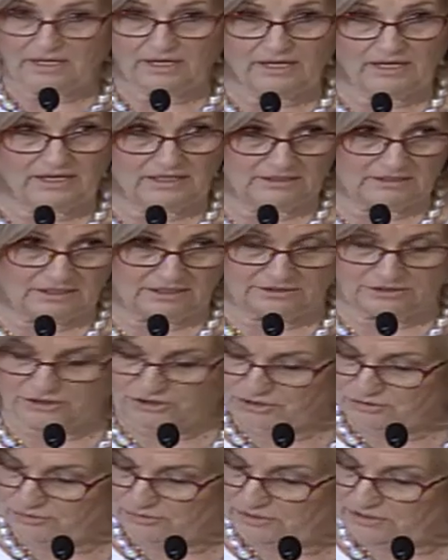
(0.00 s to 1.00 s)
and
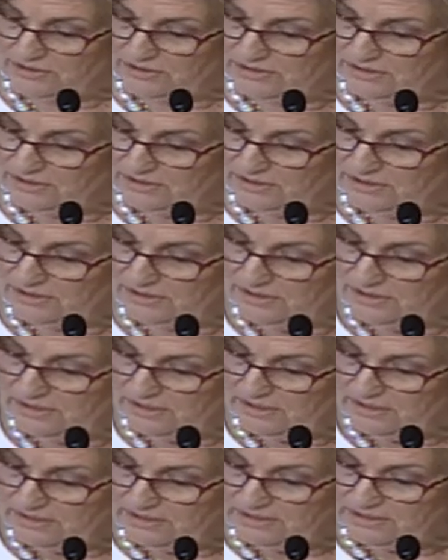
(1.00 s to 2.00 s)
uninsured.
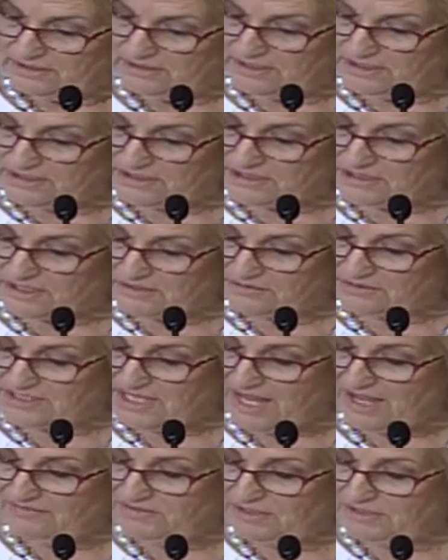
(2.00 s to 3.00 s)
These centers
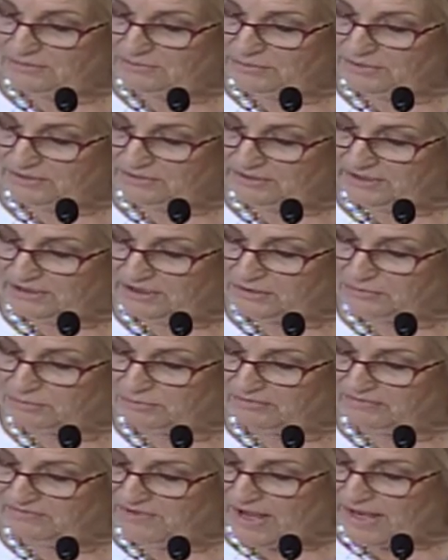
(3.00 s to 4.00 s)
have the ability to
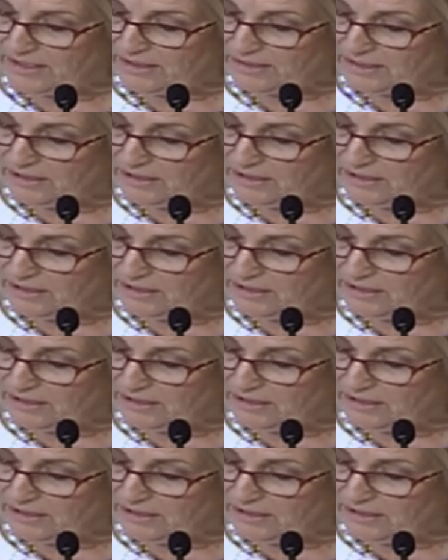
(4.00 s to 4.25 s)
provide